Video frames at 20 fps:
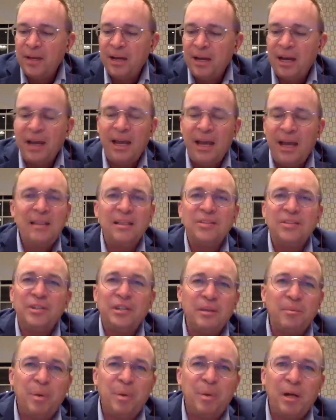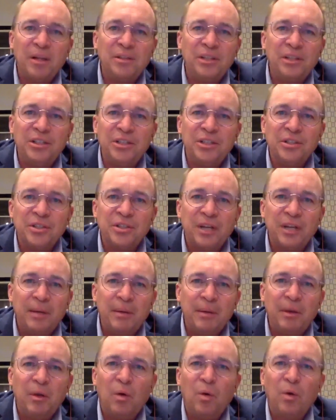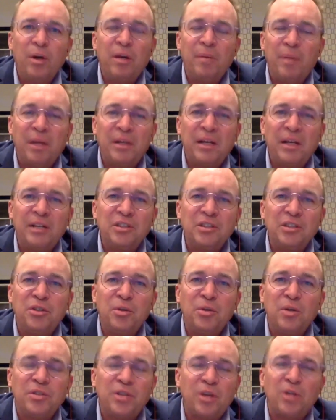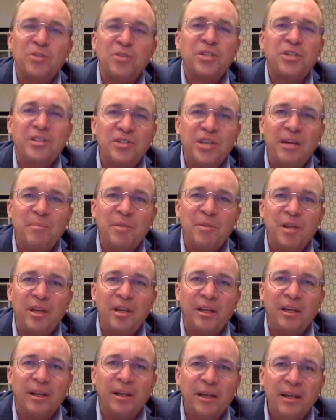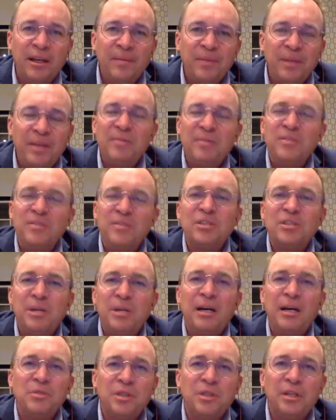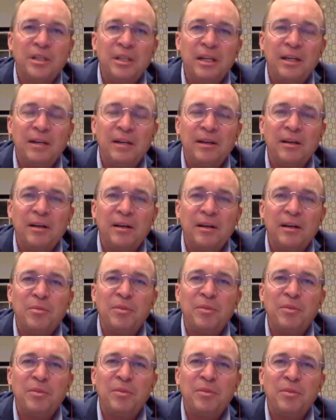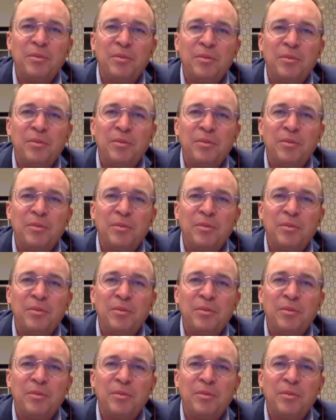I hate listening to politicians. I mean, ordinary politicians. I just do because they all say the same thing, even sometimes uh, uh, from different parties.